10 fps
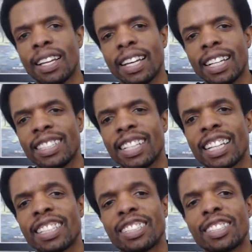it's
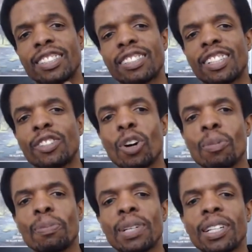not this a
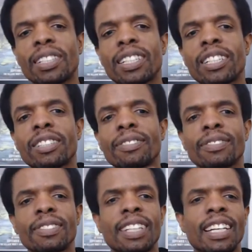normal build here.
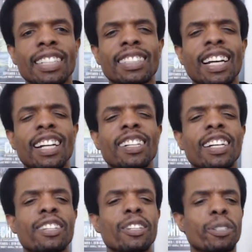It's kind of
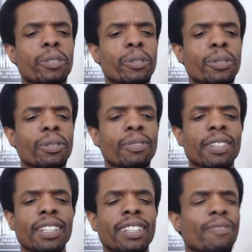like those
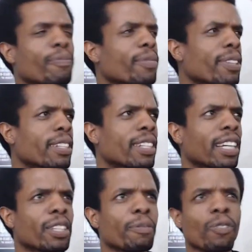
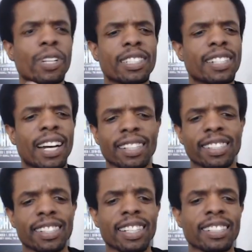like the Woodstocks
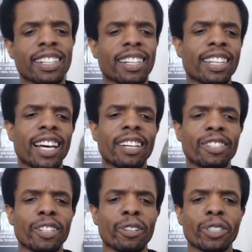and things like that,
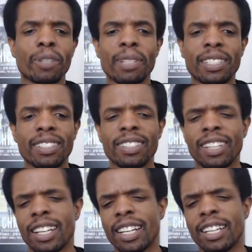you know, or some of the
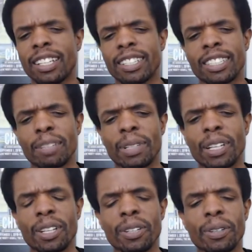some of the
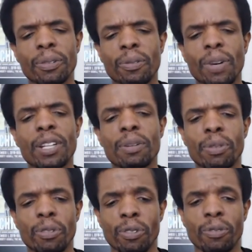other
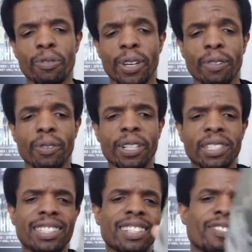weatherproofing ones